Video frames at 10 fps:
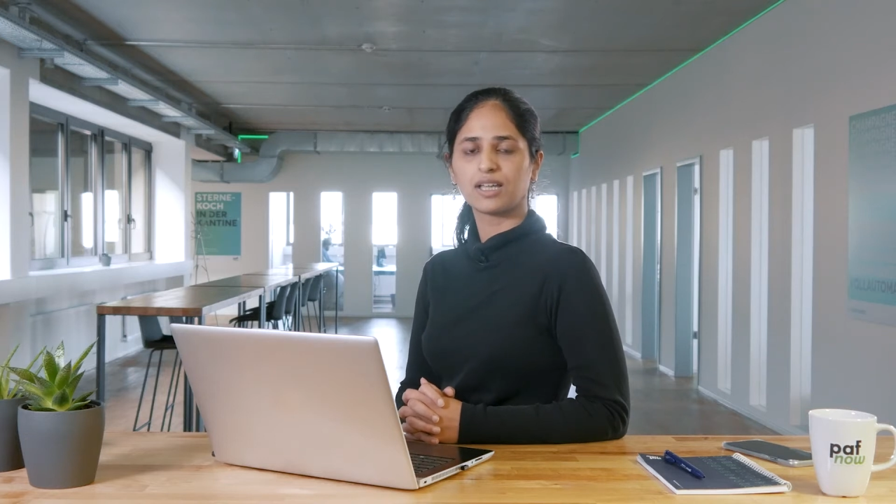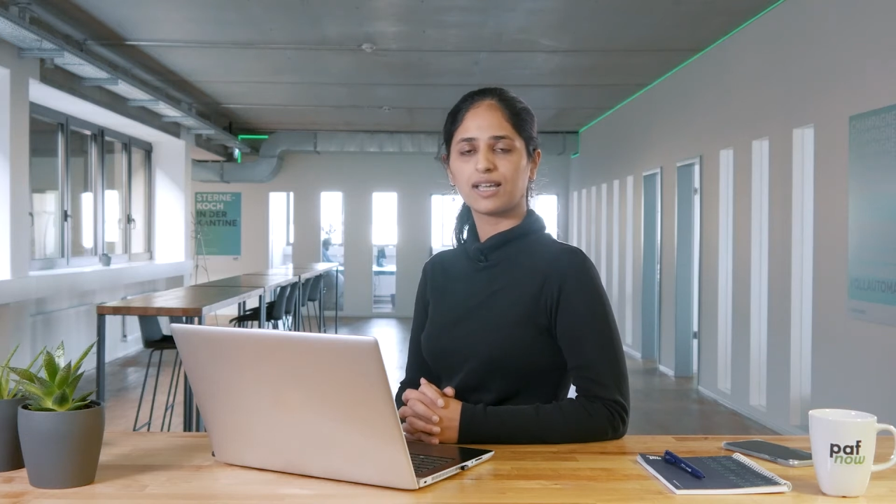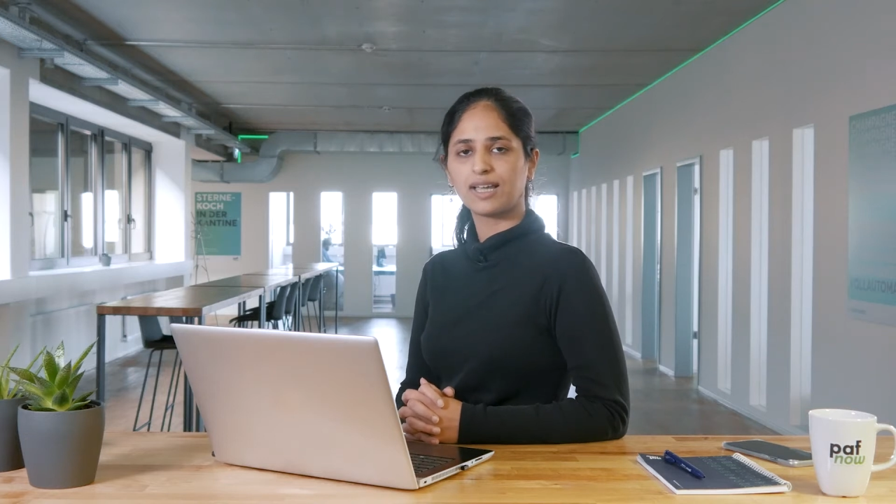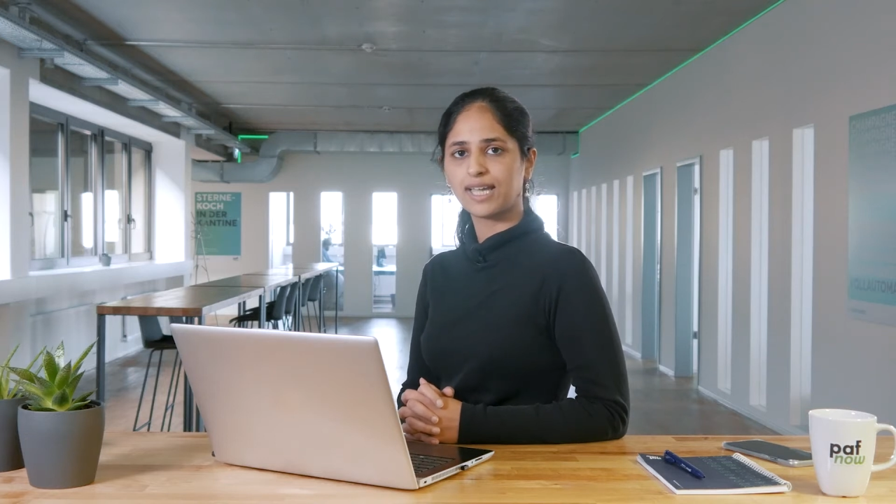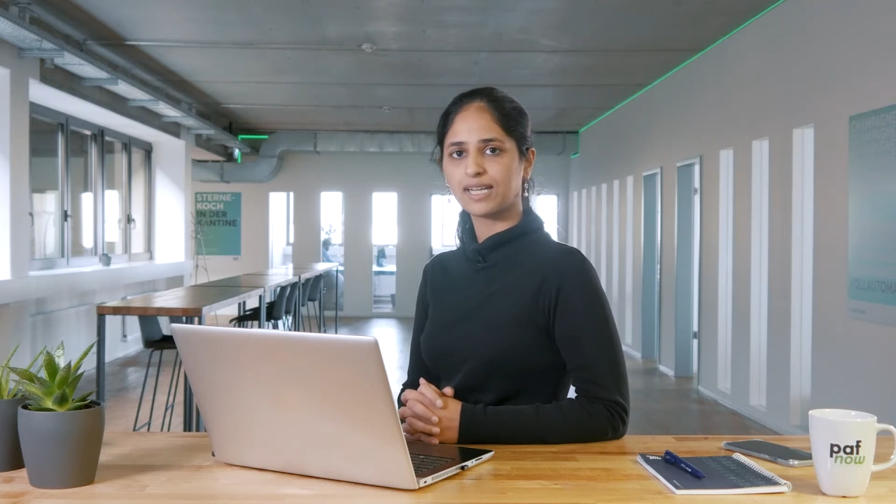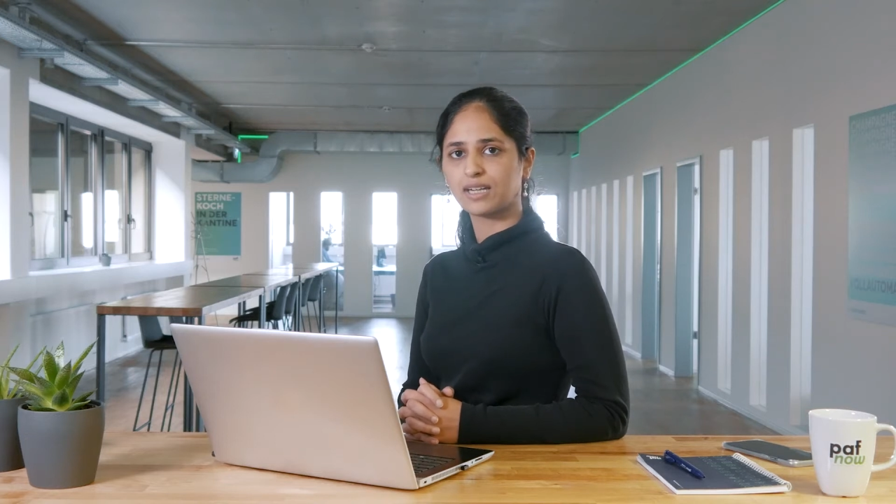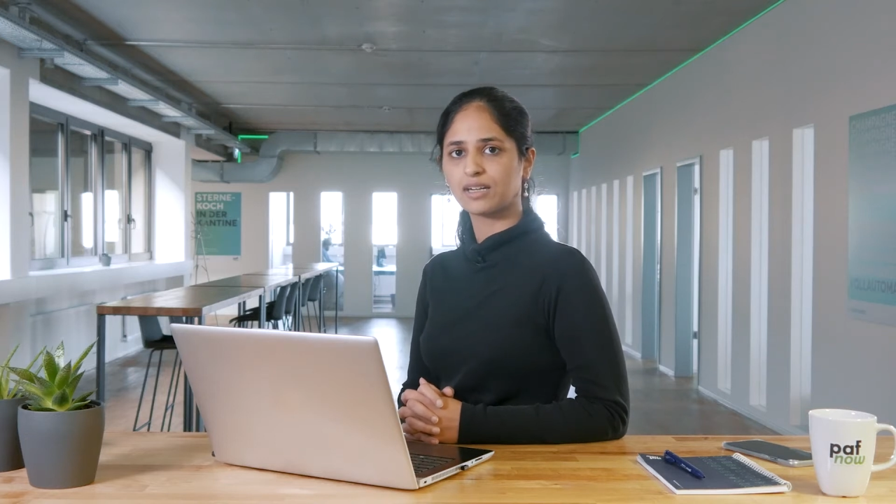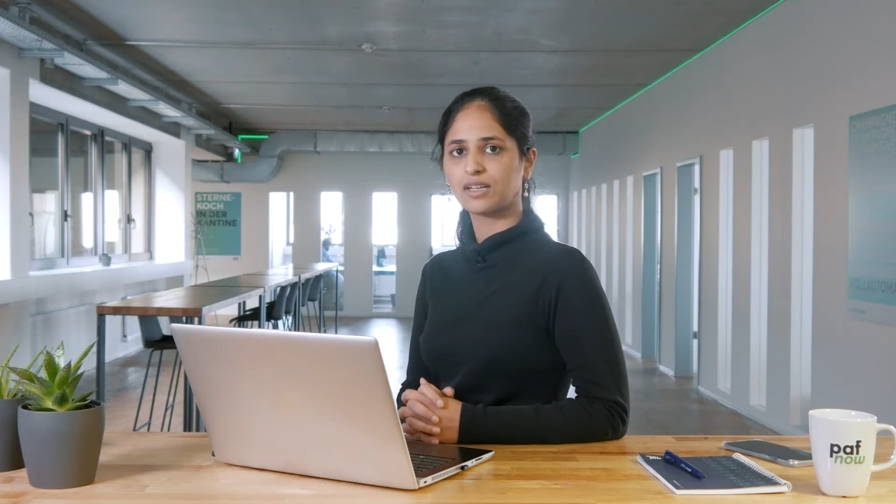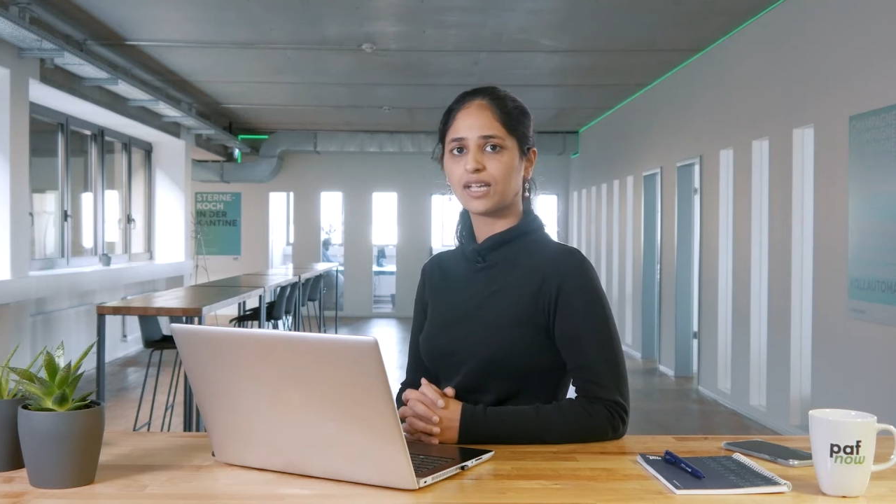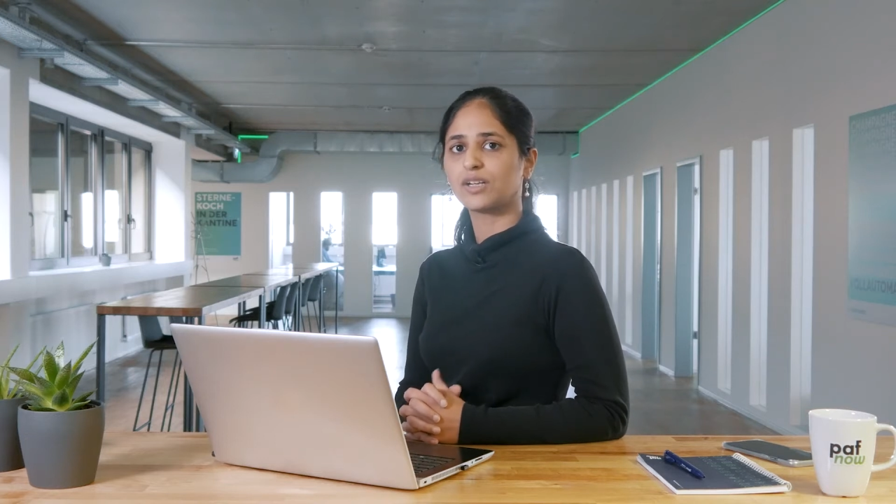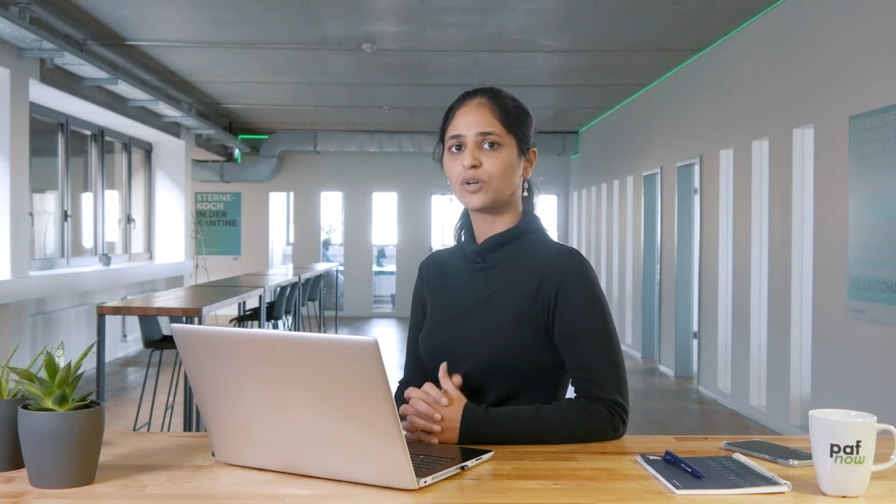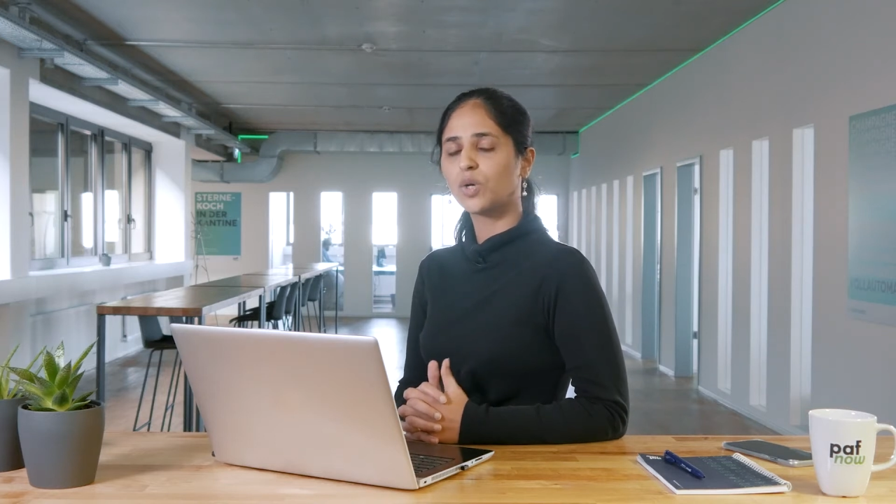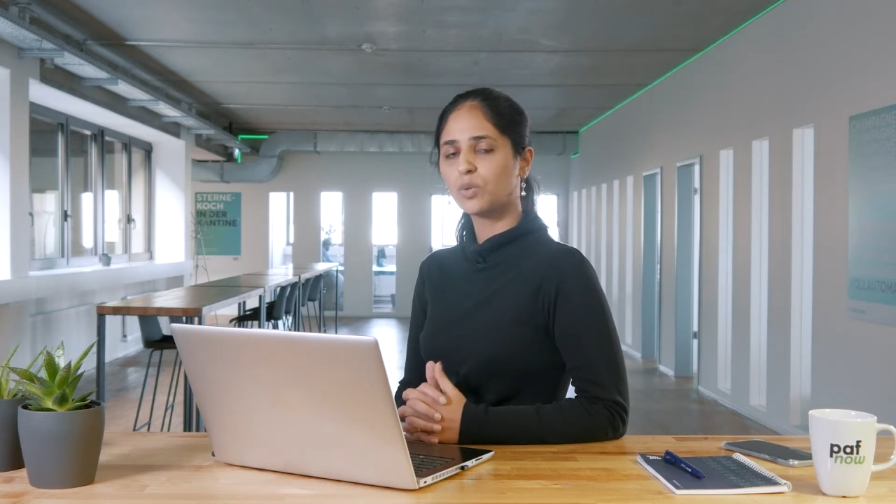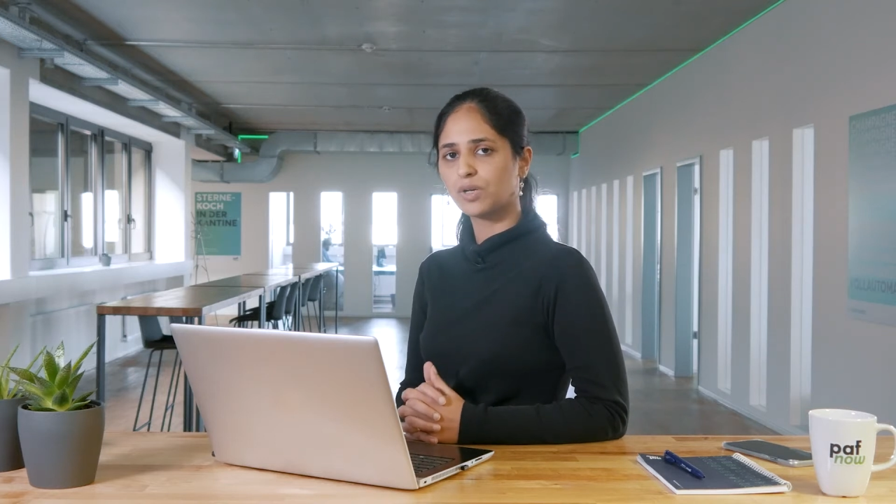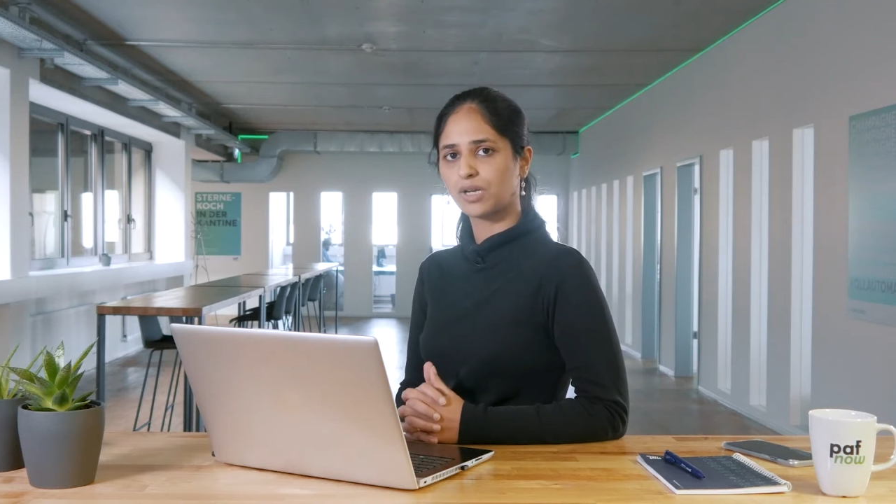handle, and
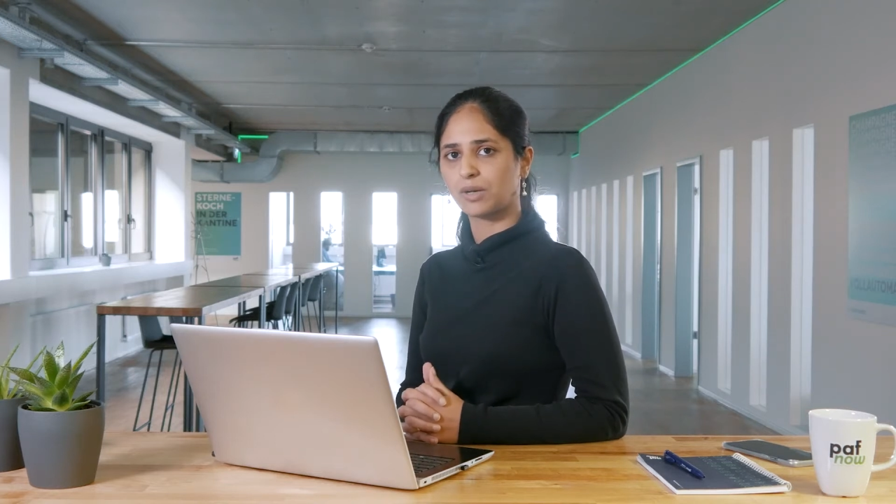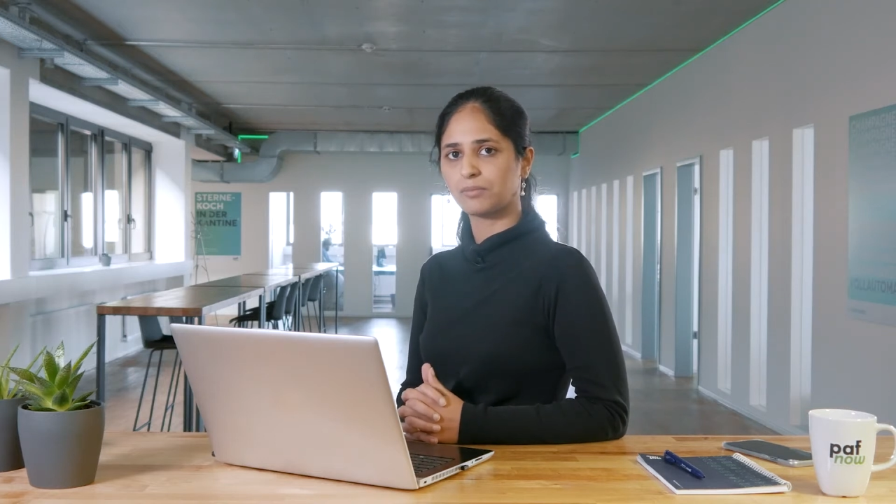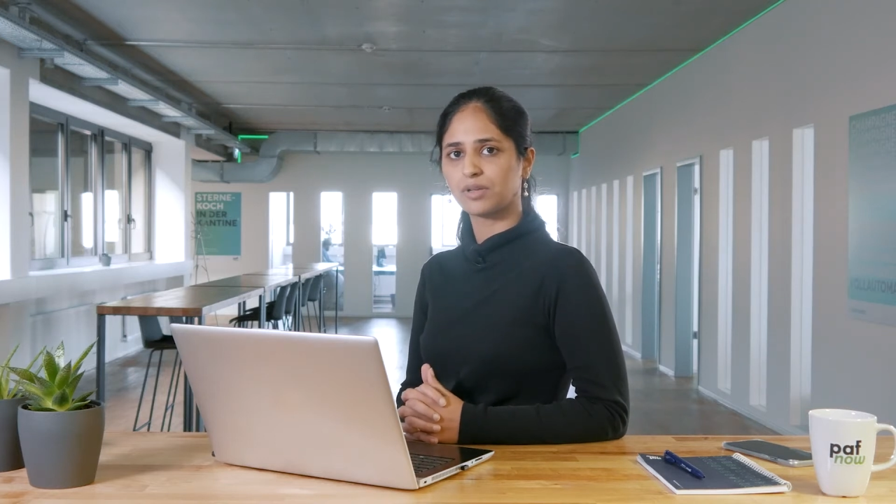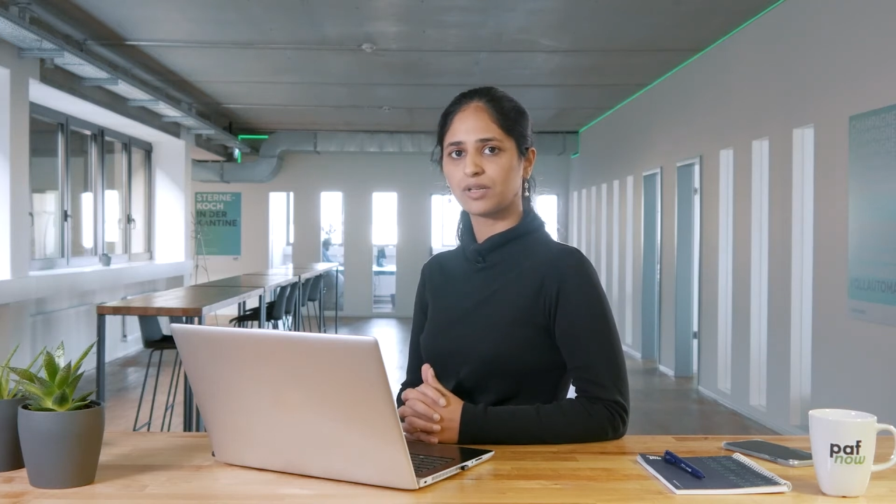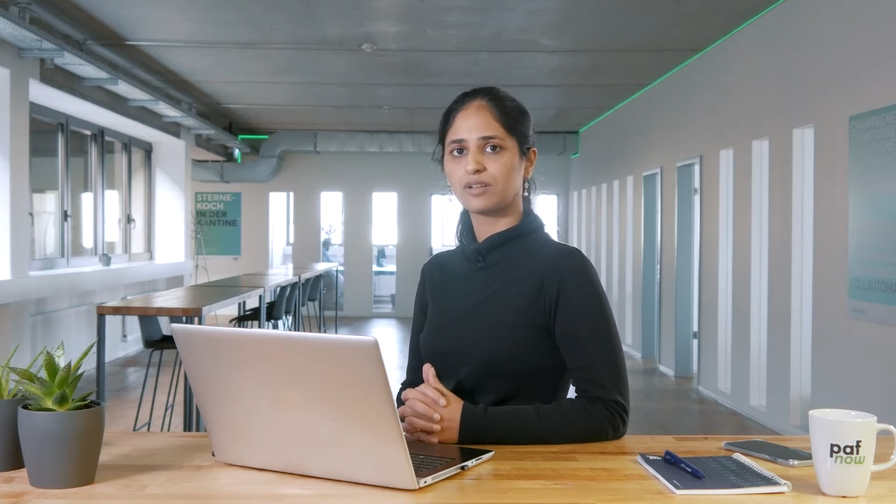overcome